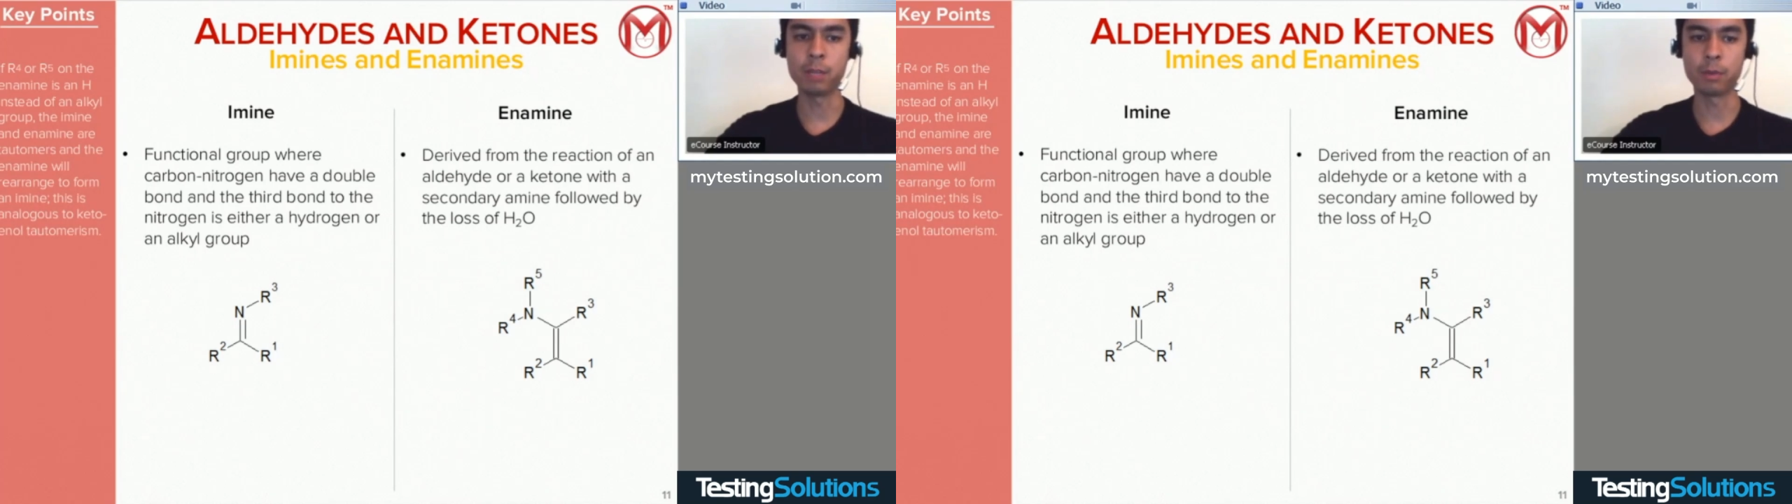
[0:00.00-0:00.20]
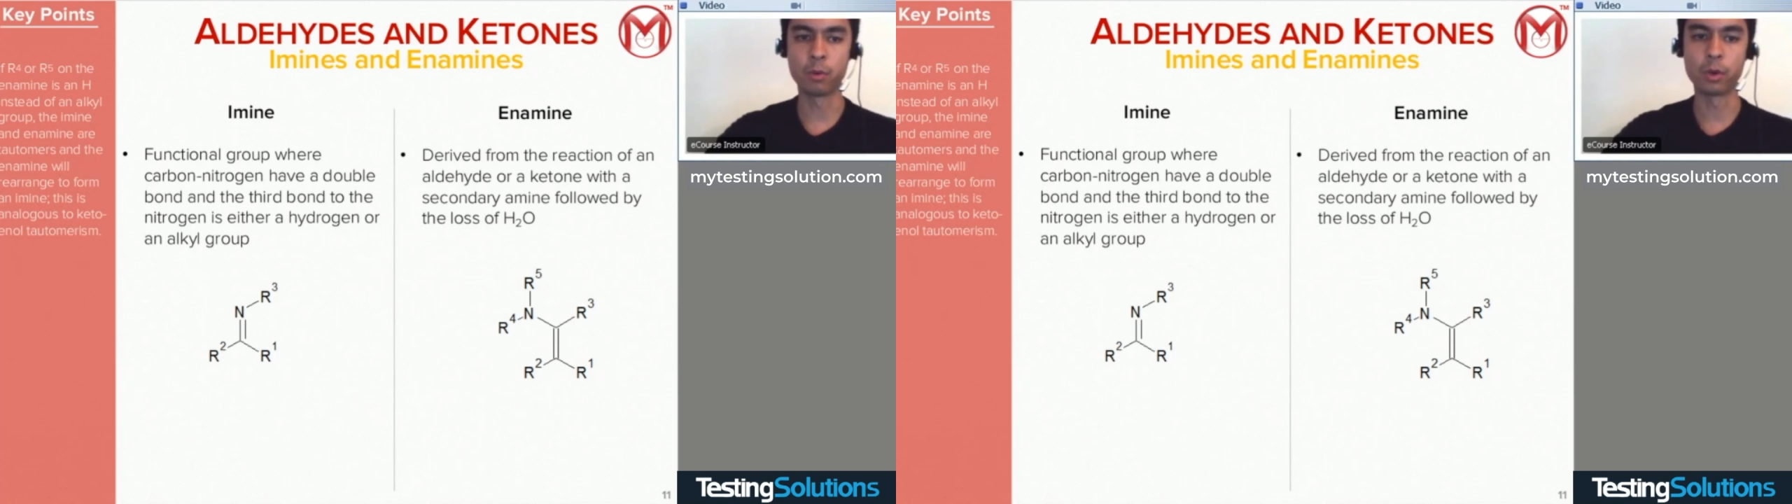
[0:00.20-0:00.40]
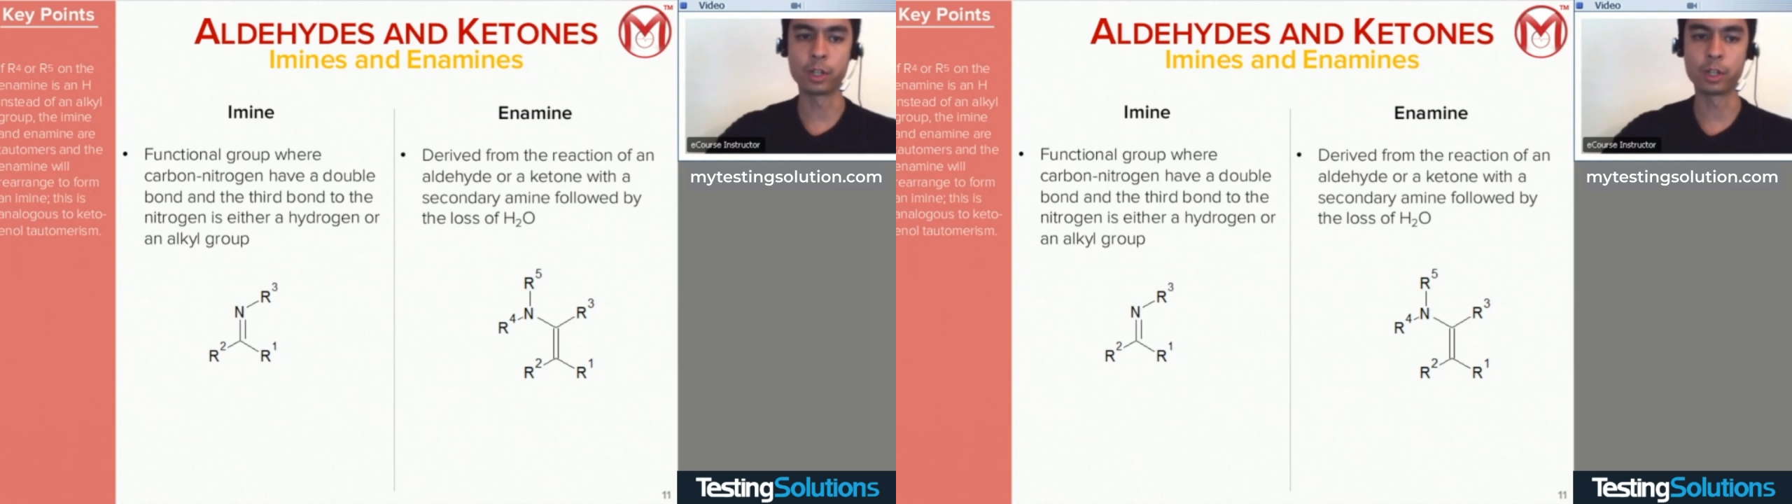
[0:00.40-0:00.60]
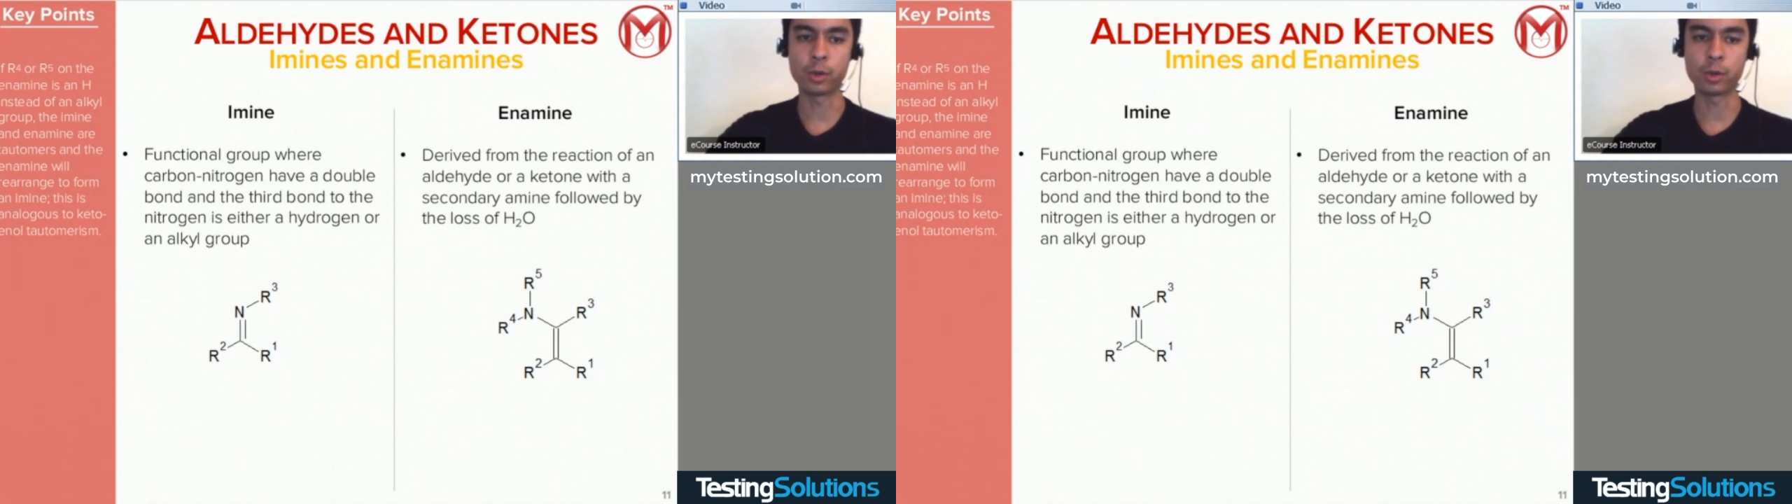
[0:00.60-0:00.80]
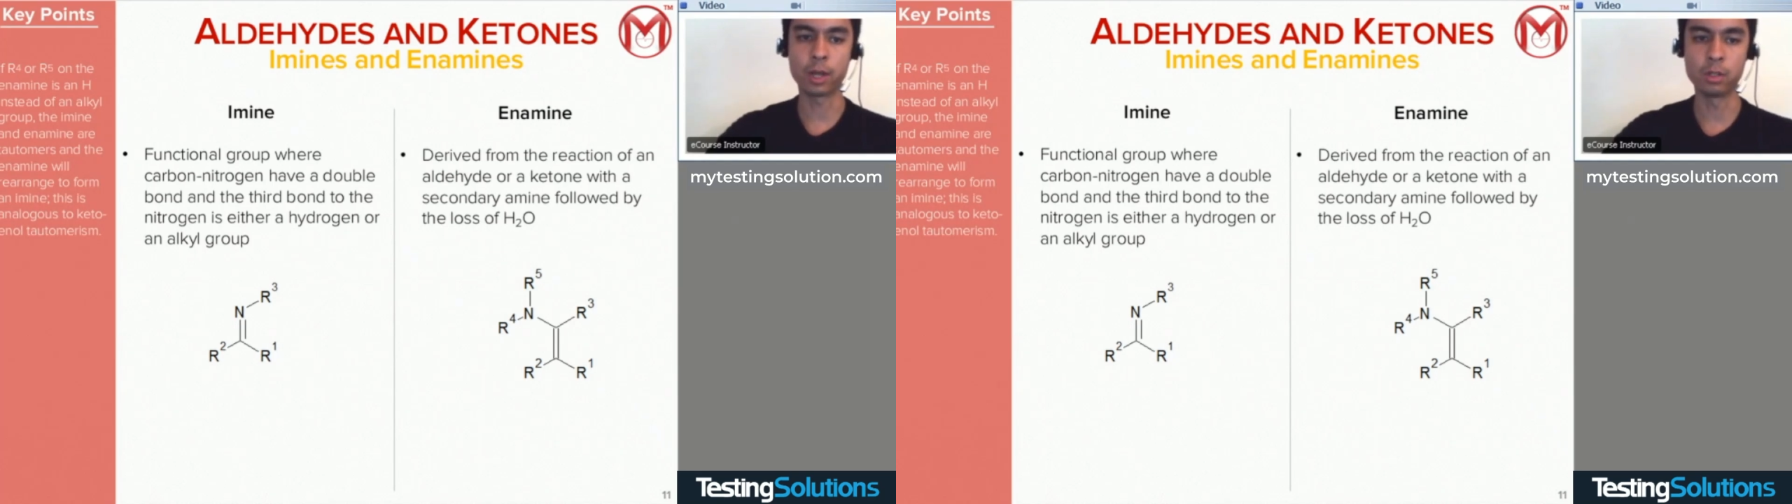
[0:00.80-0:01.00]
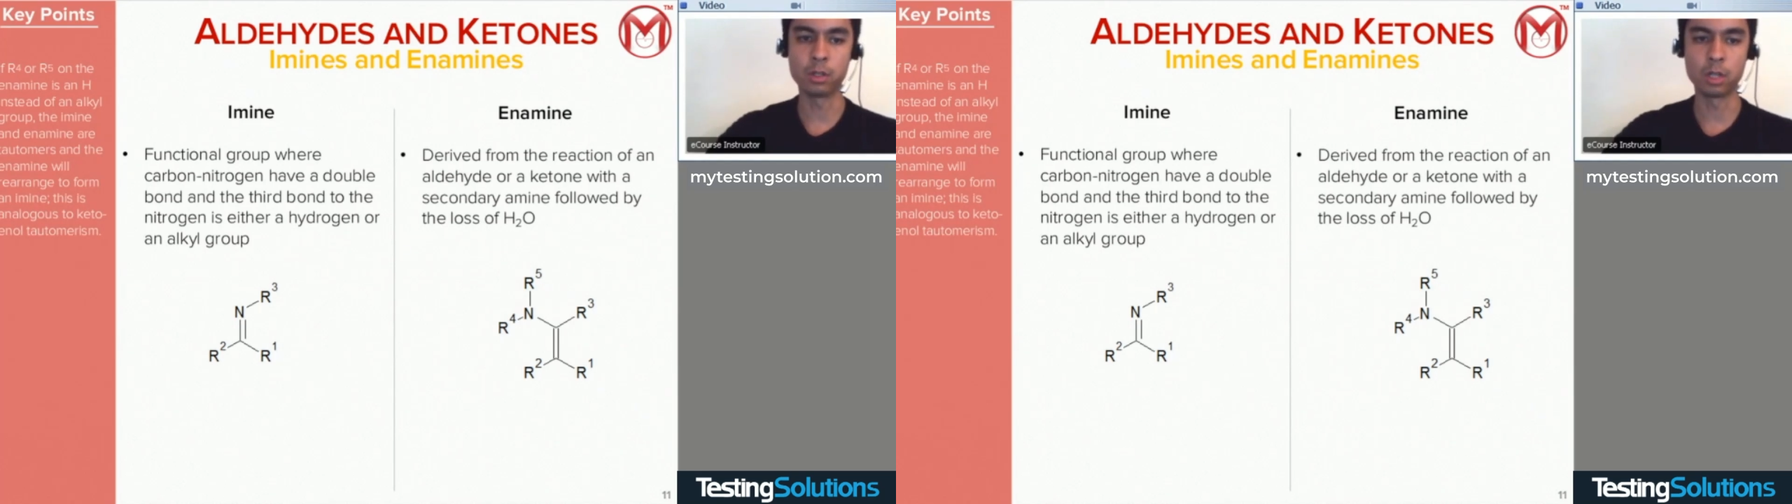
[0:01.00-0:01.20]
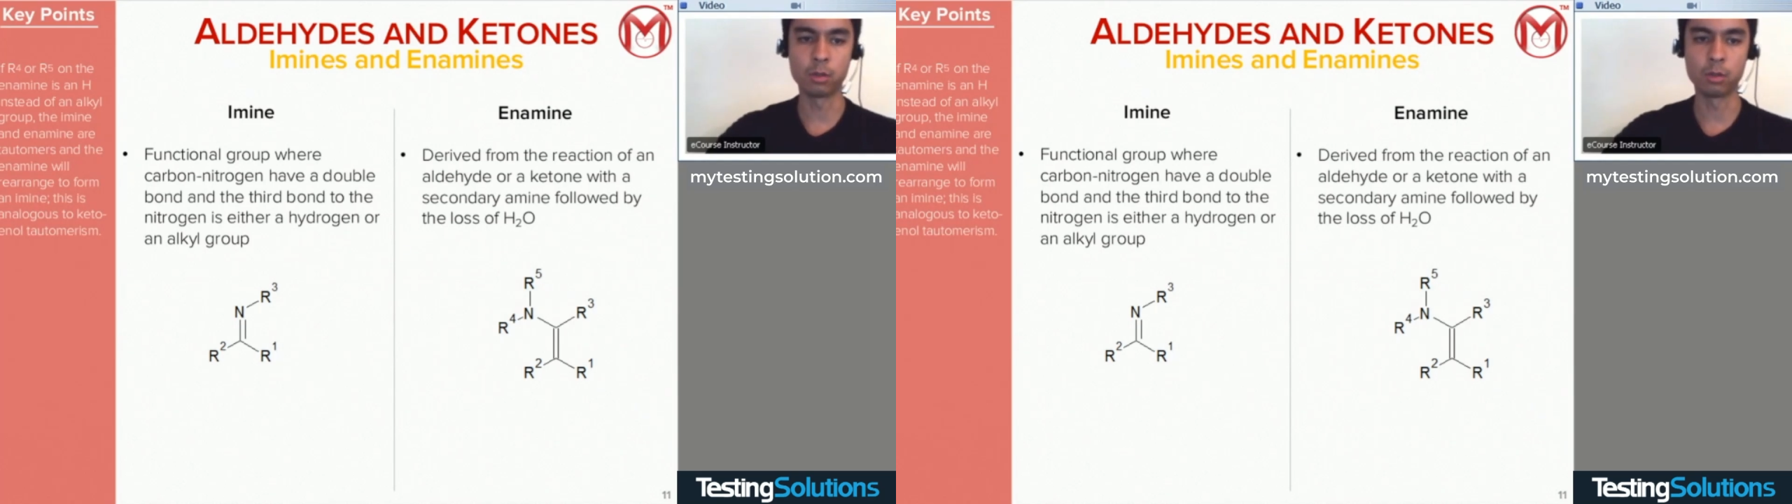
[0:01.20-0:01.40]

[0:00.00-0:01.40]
It's where you have a double bond